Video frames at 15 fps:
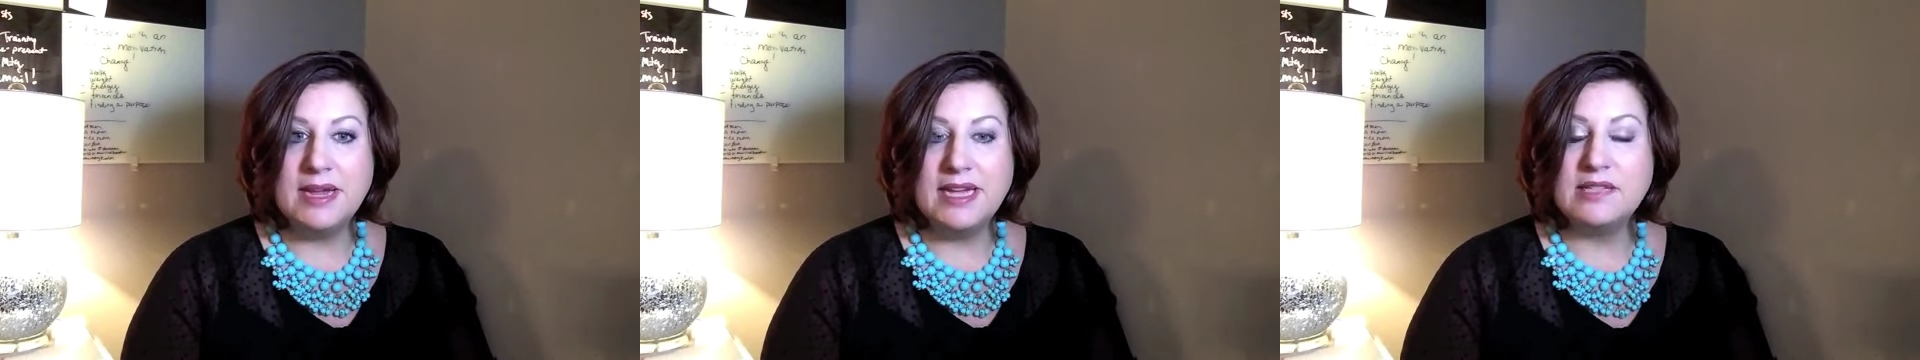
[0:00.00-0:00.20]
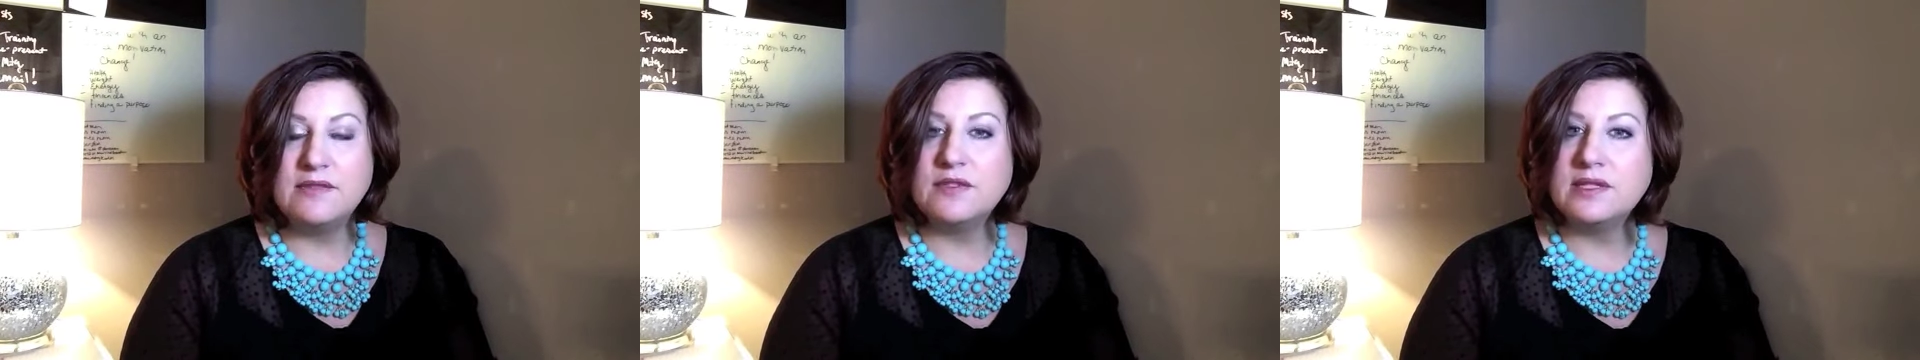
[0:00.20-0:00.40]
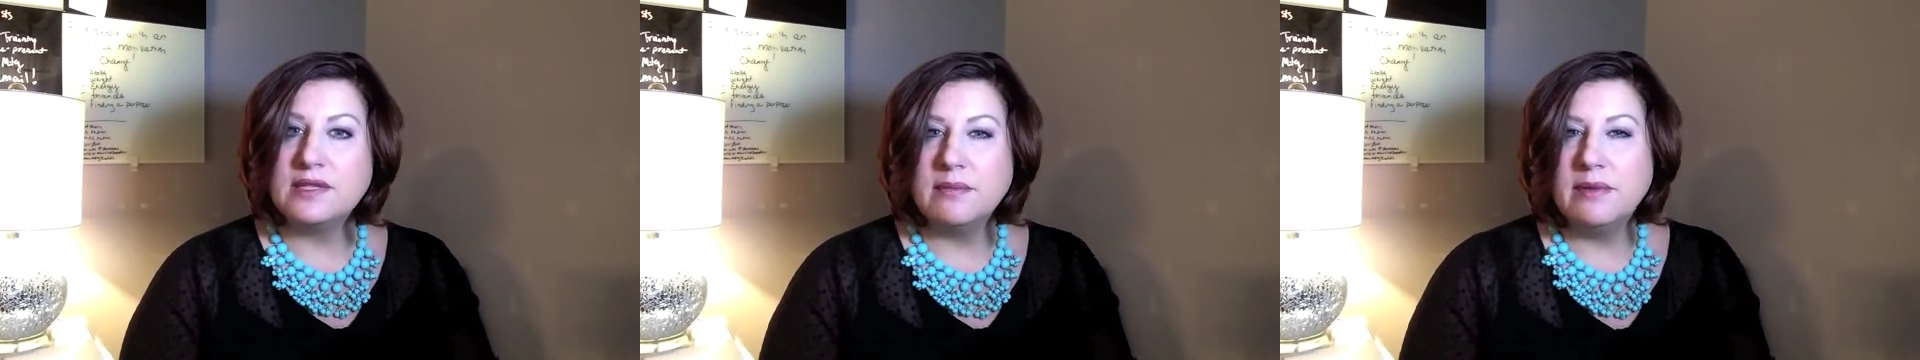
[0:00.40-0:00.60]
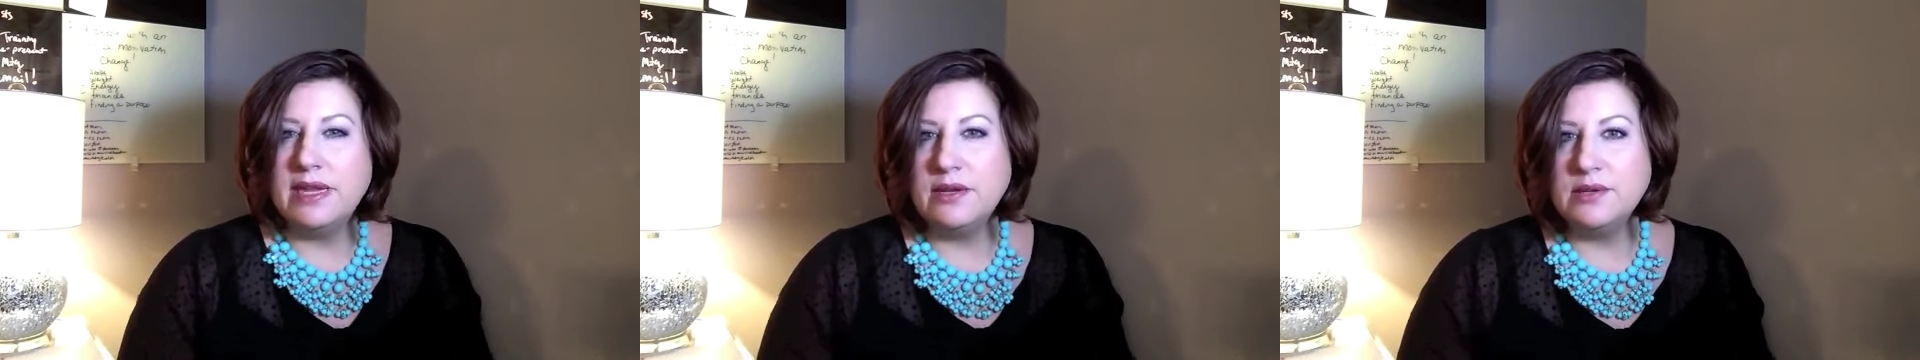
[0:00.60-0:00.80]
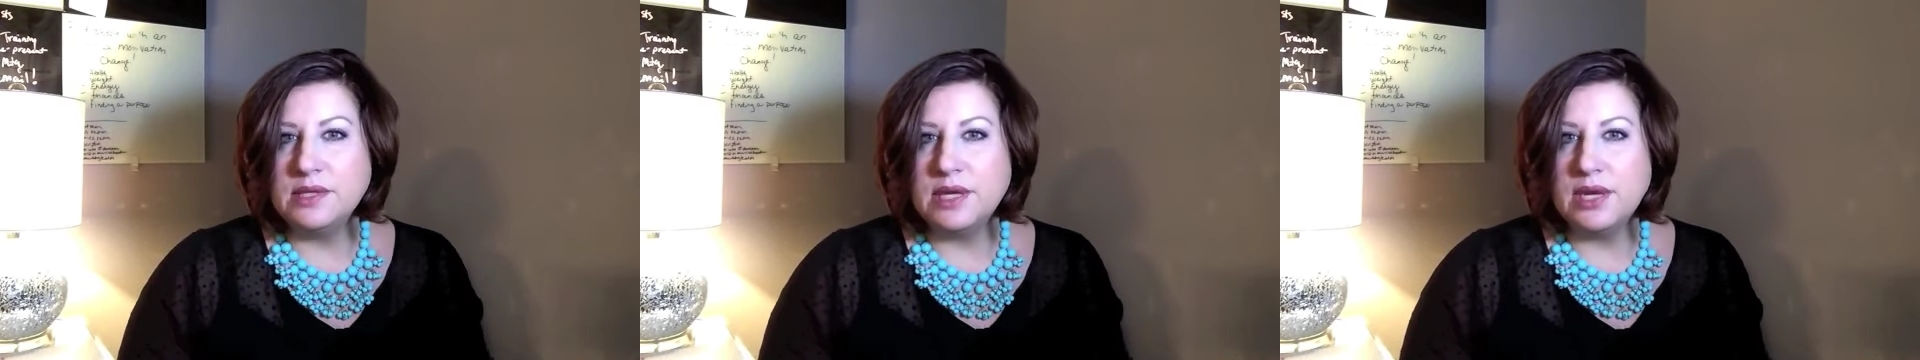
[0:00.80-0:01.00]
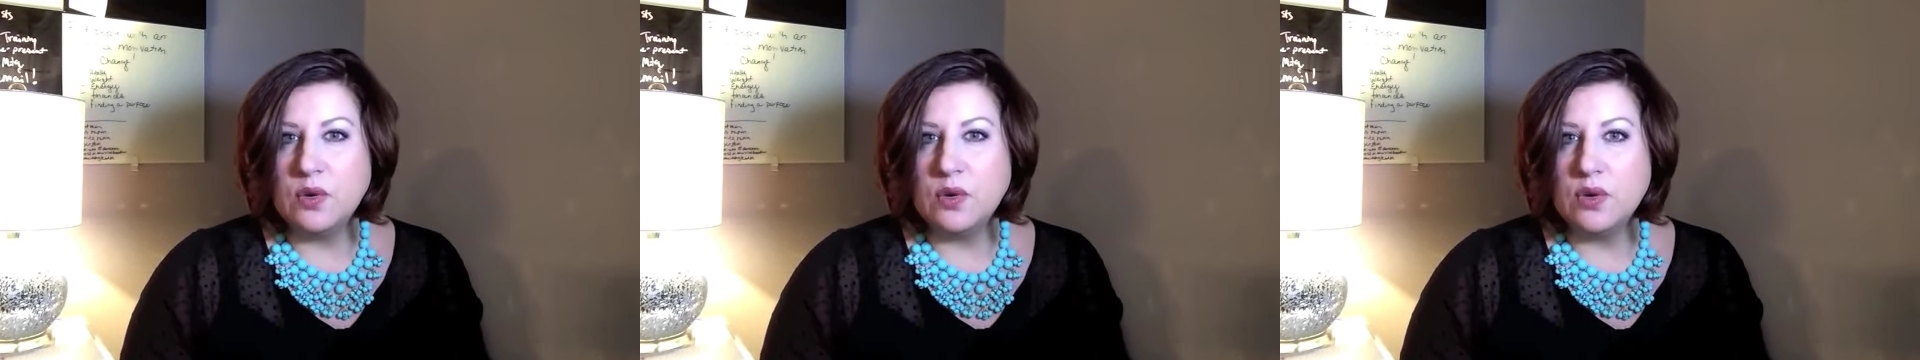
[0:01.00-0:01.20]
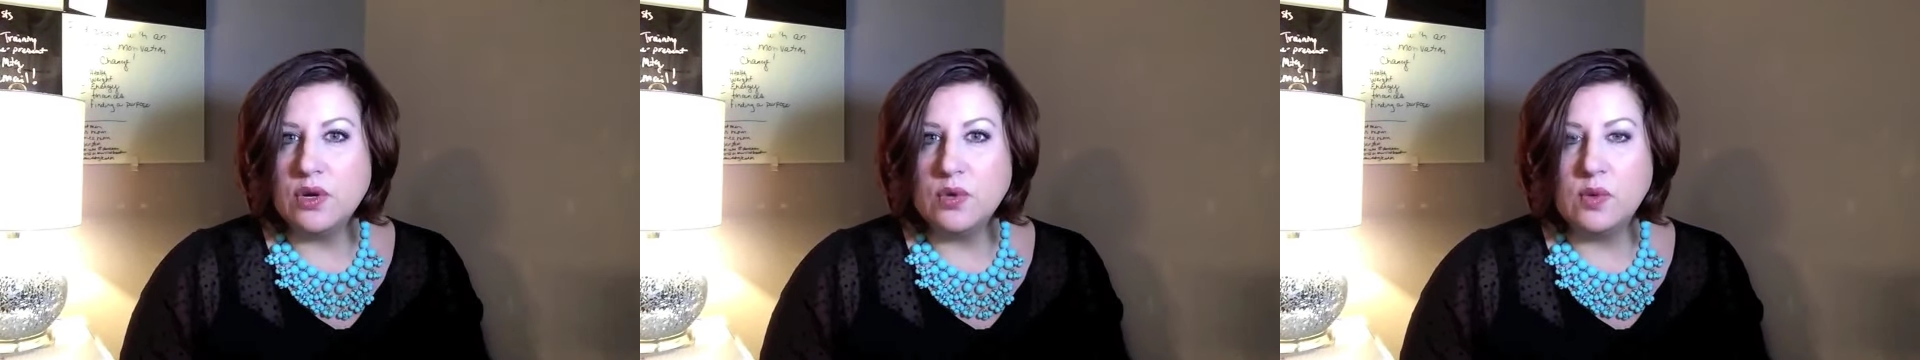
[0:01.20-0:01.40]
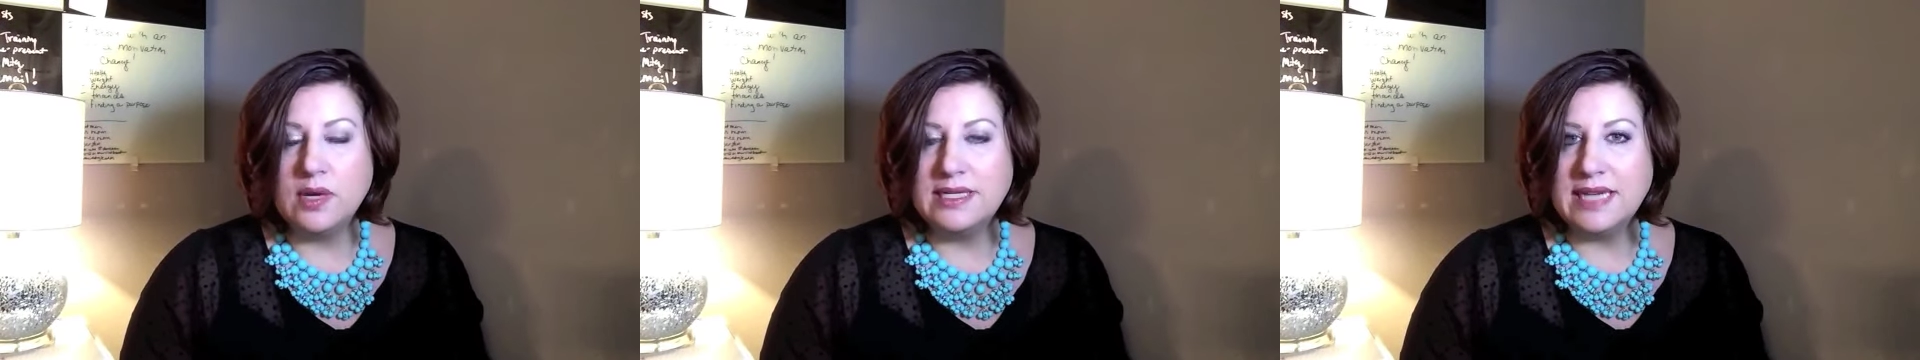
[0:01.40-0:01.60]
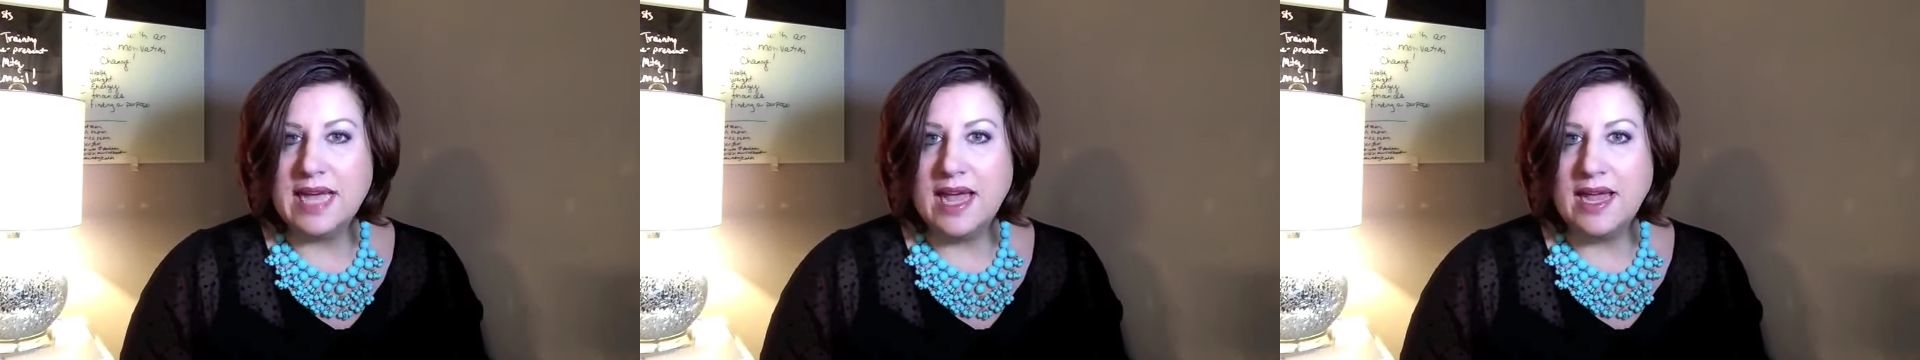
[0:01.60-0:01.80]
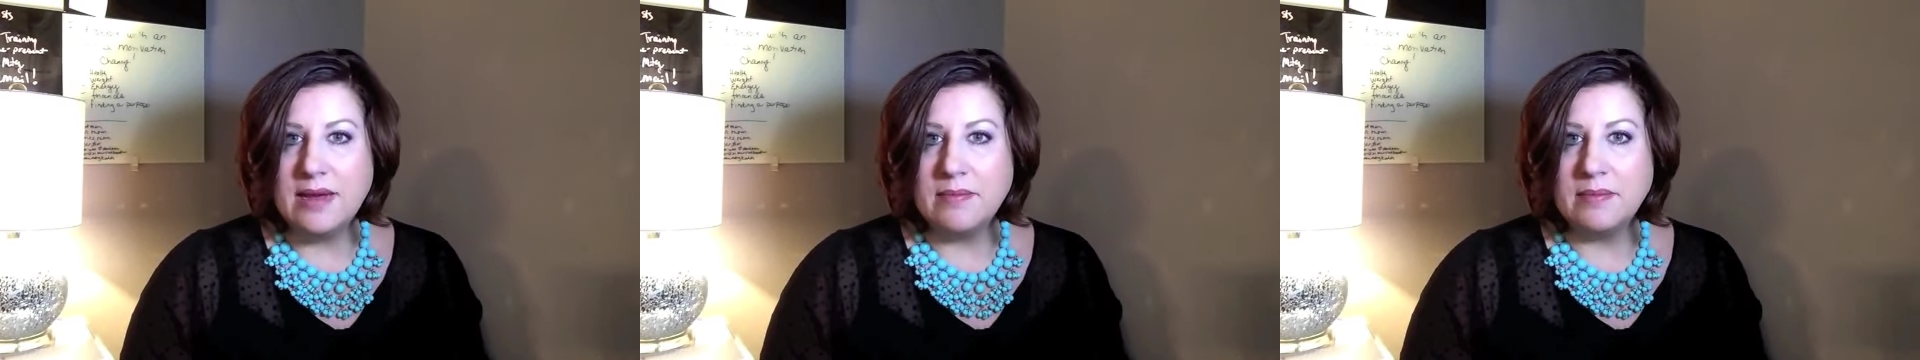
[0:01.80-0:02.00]
it's for somebody who's gonna order one
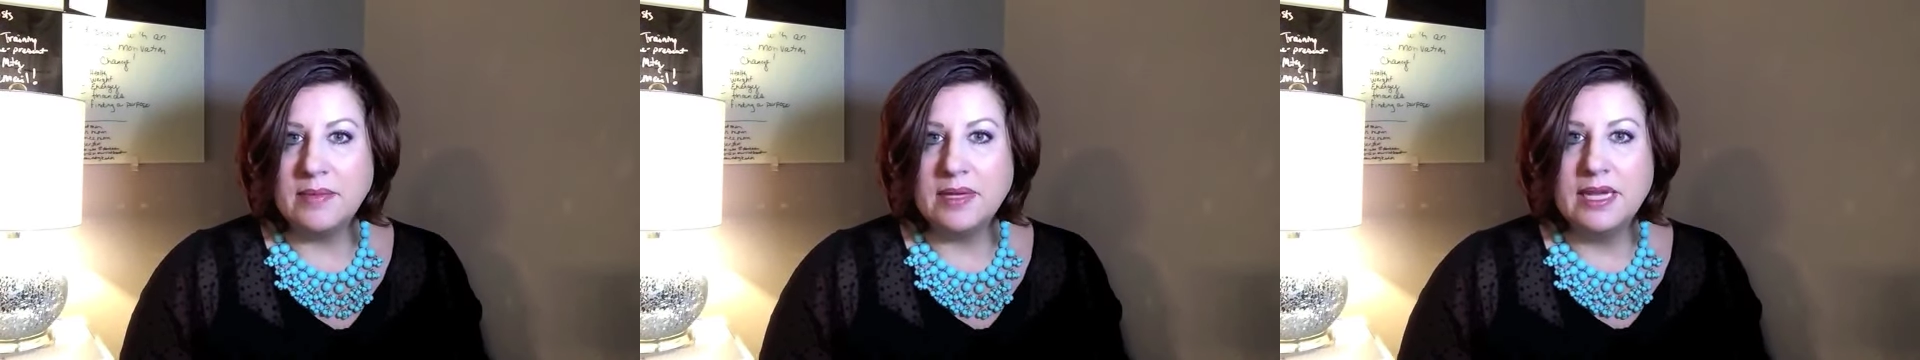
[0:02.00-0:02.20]
time.